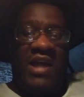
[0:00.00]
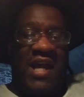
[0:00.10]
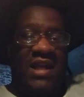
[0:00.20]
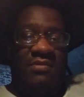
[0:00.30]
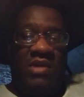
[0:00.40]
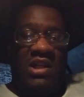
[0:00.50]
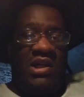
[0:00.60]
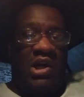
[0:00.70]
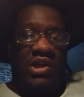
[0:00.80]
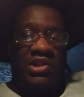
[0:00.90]
the
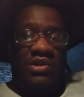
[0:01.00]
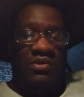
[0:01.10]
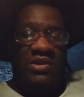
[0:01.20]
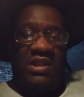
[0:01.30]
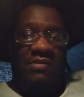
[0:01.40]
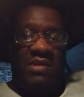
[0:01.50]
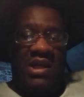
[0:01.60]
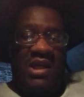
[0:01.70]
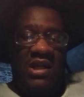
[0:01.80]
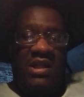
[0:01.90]
animated cartoons that he
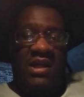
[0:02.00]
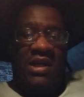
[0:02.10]
made.